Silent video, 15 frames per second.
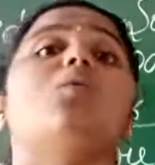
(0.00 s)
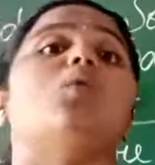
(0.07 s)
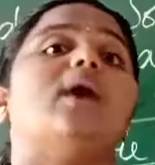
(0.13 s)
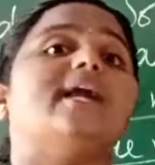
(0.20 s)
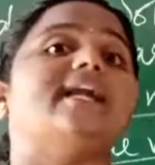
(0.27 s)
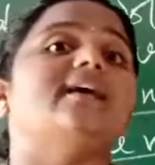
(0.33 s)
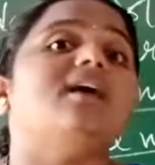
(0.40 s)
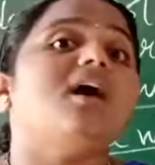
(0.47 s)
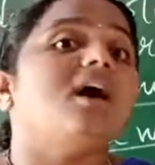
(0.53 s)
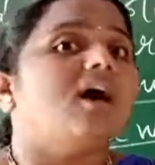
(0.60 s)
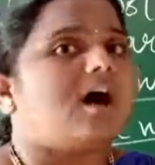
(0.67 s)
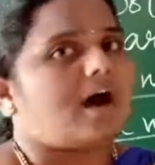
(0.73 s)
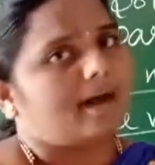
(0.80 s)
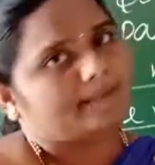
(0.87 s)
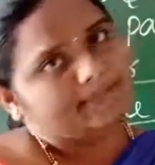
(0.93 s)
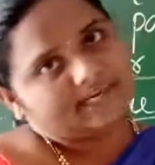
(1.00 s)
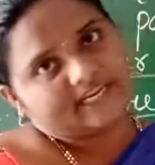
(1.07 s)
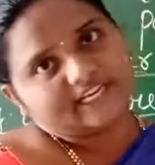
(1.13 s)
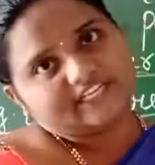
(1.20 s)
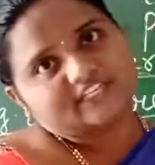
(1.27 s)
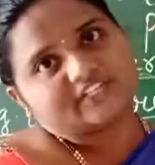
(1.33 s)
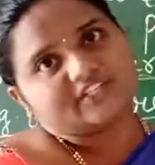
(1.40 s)
wider
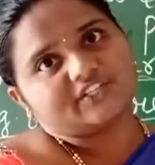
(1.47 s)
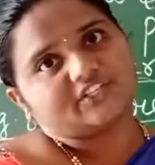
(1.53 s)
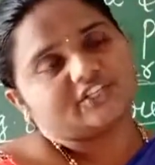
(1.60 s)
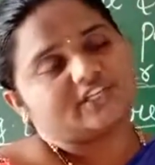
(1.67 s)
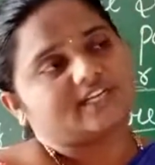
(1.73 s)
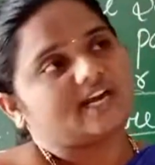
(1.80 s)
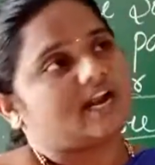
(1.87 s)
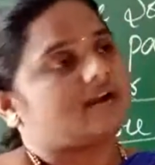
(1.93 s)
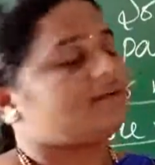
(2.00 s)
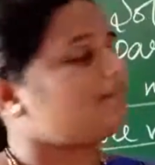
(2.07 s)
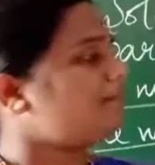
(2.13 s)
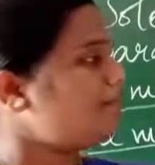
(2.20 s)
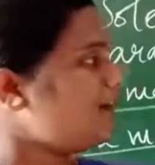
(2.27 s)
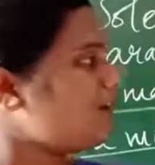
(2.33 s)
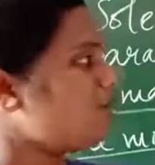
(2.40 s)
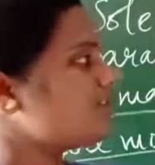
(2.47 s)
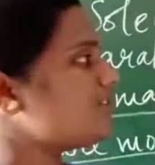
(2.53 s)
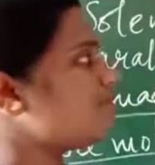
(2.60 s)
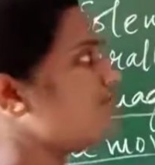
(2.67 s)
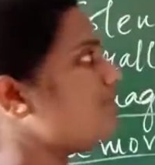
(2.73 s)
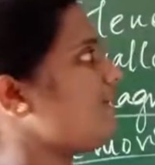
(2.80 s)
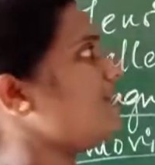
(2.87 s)
applications children,
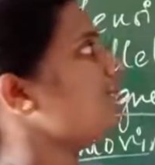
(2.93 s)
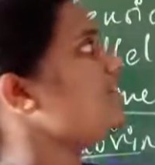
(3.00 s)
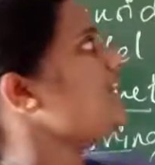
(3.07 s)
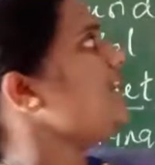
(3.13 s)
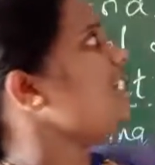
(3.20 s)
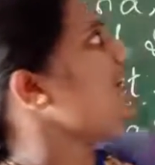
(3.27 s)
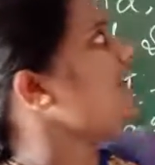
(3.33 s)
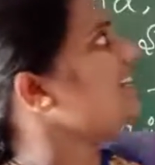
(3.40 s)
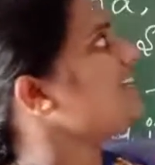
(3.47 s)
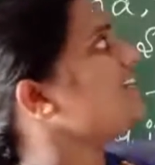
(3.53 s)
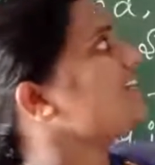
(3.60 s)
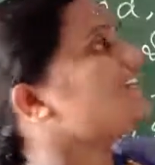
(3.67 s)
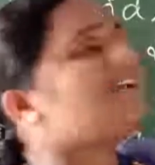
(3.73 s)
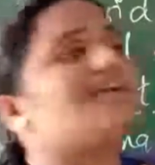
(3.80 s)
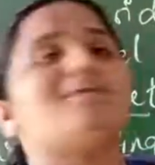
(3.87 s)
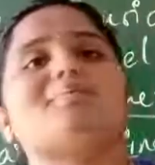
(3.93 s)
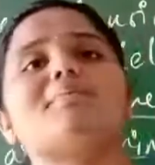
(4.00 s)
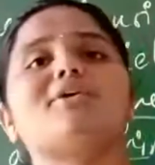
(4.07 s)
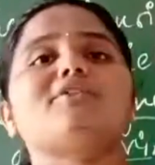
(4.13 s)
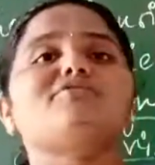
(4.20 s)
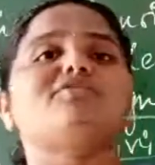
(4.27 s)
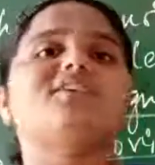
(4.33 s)
because when we increase the number
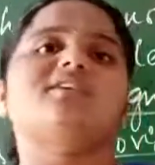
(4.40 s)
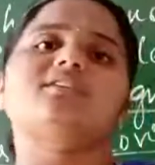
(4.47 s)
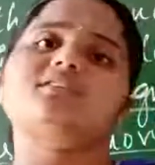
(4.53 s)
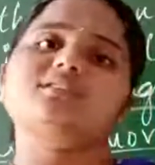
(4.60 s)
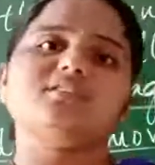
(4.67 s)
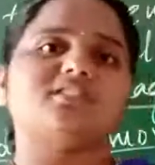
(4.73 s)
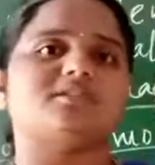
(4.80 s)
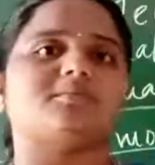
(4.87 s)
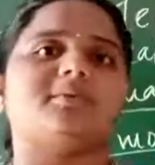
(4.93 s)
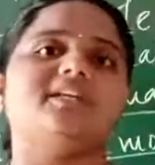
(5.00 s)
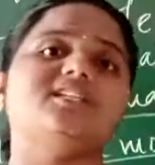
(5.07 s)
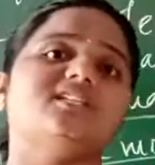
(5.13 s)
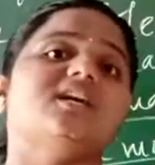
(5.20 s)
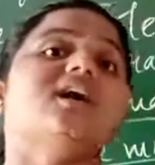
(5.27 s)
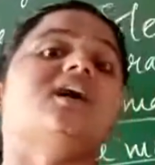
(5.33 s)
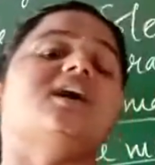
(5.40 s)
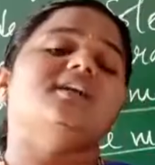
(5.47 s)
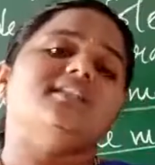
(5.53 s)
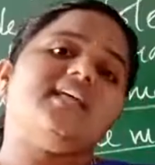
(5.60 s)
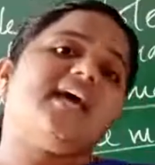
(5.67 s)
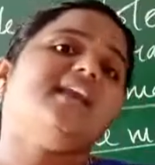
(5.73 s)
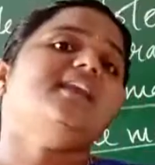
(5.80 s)
of turns means
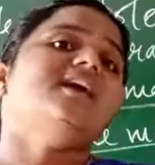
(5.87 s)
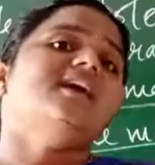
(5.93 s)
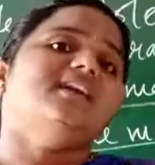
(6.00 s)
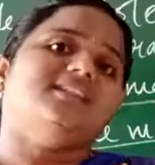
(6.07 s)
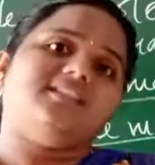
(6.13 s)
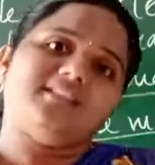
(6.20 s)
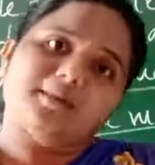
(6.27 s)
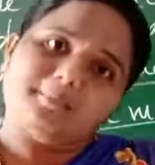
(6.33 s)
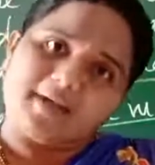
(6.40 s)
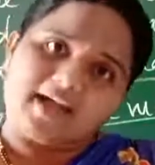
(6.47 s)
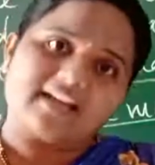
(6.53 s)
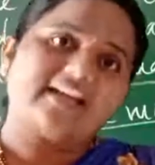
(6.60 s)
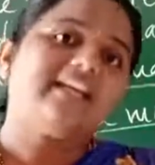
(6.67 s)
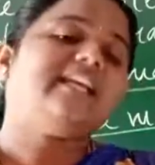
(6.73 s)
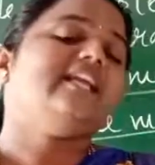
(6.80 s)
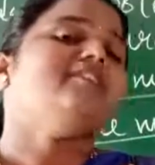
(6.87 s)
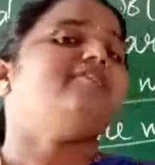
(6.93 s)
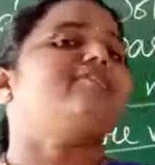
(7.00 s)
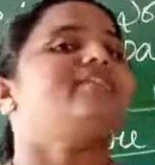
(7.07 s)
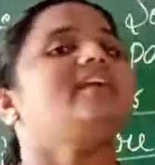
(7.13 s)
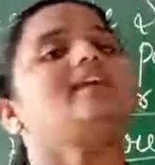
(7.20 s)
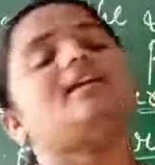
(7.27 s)
then the magnetic
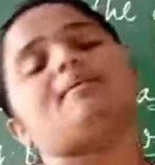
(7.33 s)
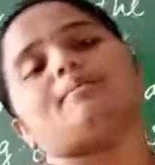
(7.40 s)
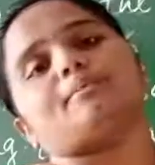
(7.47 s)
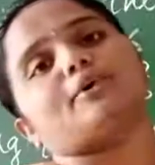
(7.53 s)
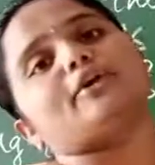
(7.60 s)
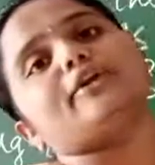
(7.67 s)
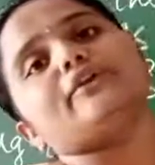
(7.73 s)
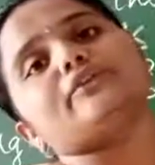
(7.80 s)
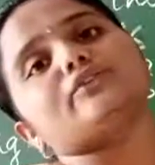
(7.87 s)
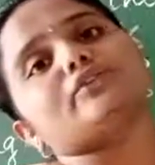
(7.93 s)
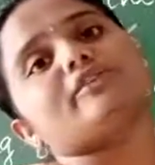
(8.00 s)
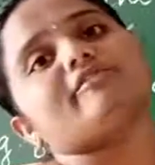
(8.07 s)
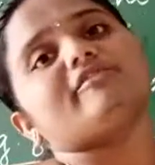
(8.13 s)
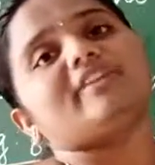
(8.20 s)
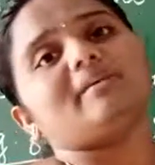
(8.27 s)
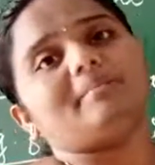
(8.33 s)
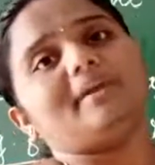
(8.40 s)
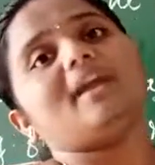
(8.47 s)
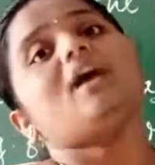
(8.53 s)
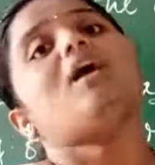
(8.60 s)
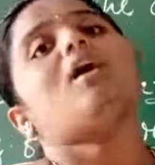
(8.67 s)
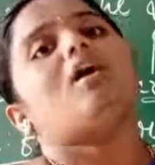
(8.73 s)
field produced will be
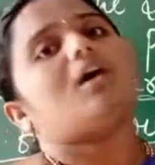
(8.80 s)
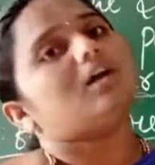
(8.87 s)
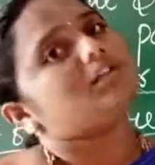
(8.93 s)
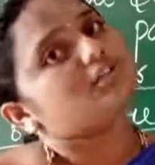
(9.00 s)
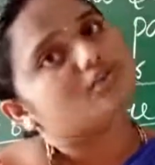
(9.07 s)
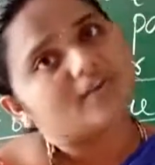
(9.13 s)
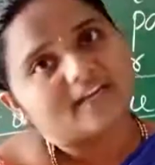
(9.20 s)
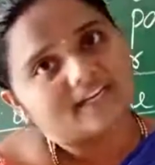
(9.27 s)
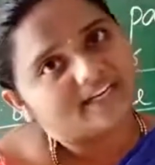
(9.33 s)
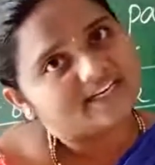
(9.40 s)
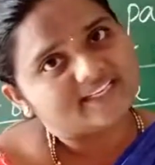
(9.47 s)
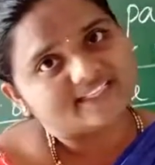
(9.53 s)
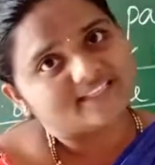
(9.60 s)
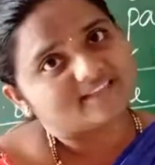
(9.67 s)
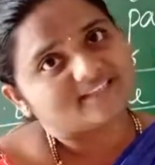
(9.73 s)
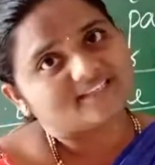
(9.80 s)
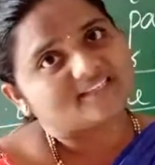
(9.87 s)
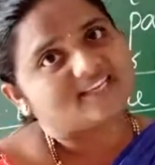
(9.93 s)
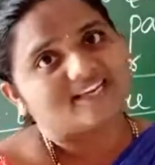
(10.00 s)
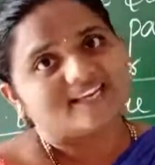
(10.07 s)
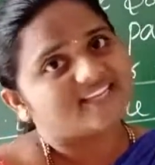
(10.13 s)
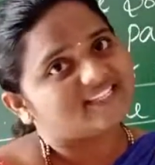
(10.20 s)
also increases,
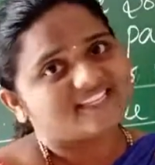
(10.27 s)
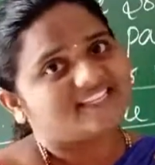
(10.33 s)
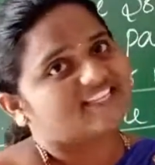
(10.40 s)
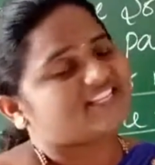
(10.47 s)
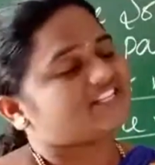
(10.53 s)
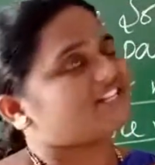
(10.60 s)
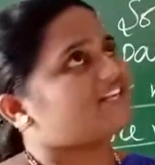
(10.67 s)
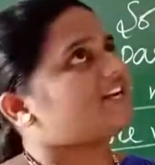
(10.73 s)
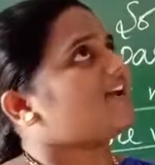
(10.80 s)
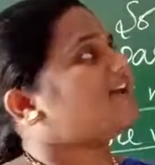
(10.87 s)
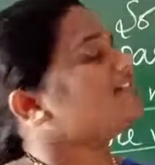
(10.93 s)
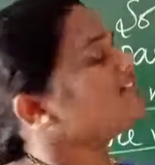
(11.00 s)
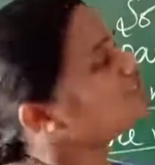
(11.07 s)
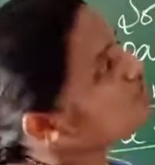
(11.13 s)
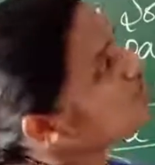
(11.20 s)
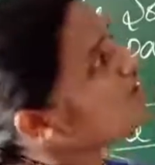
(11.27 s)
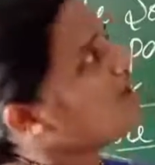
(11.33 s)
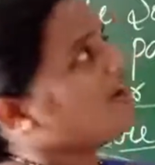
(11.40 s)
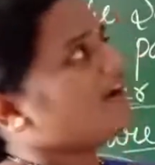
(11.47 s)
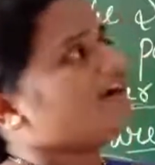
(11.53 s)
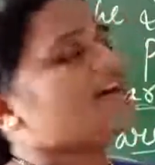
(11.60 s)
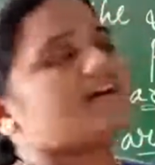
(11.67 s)
isn't it, children? So
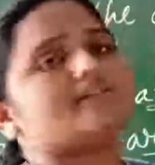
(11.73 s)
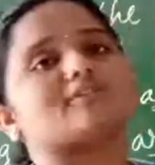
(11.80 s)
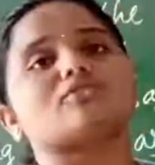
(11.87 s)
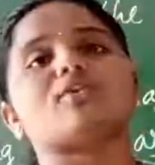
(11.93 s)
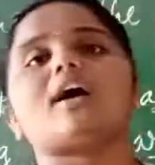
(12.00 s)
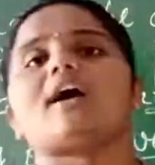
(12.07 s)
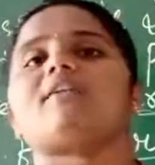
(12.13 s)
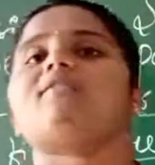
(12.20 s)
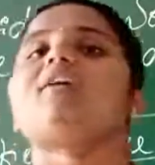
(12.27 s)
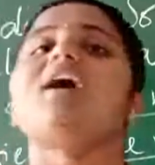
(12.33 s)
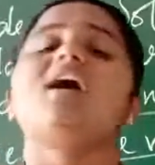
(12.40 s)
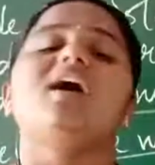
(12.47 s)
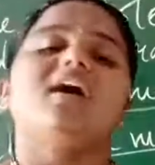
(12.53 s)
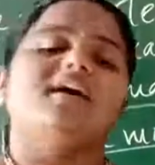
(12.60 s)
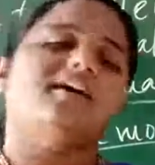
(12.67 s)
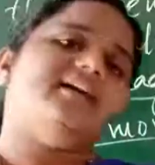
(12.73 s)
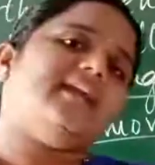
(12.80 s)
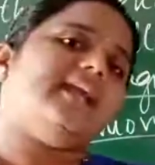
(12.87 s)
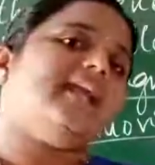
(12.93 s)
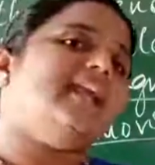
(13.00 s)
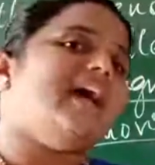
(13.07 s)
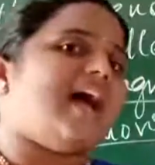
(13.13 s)
it also have a
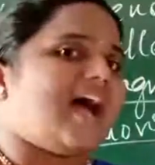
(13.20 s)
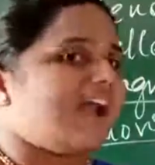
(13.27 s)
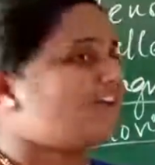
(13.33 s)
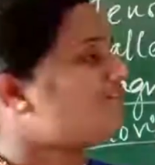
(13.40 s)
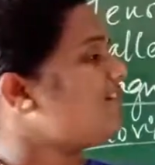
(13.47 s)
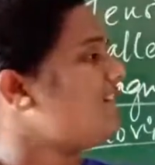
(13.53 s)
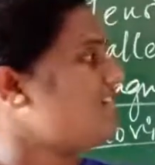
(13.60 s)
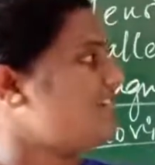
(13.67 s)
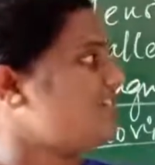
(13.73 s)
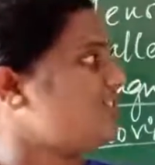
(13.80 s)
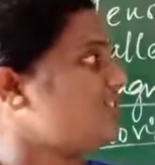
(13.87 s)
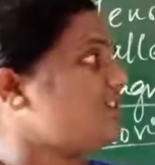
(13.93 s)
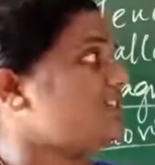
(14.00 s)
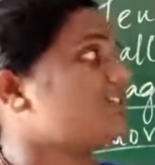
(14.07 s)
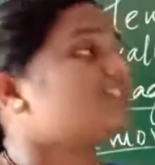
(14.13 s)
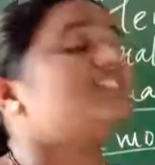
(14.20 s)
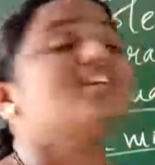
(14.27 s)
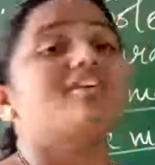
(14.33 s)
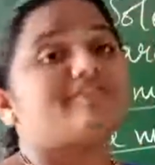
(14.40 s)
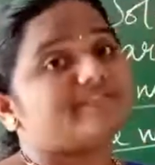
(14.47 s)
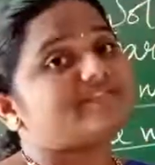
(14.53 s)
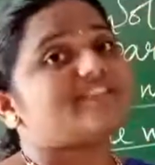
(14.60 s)
great advantages.
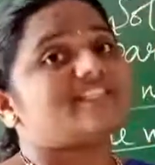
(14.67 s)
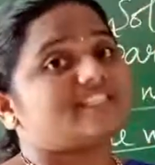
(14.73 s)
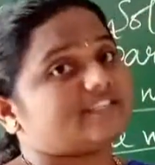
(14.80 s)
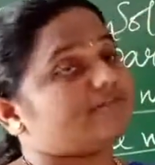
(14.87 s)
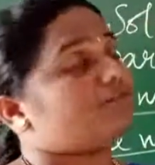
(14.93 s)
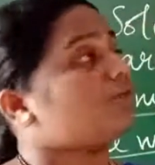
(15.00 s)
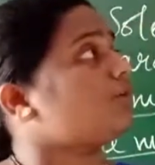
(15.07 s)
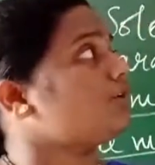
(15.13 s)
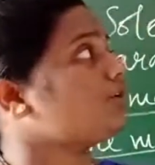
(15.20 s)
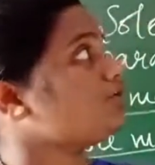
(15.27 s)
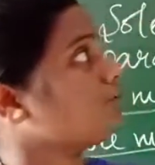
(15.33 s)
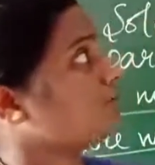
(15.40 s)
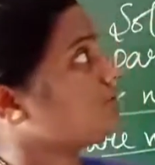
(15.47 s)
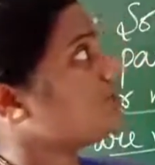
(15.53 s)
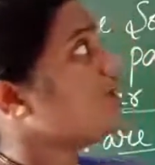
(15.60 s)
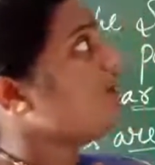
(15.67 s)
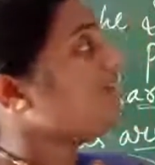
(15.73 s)
Now we will see what are those.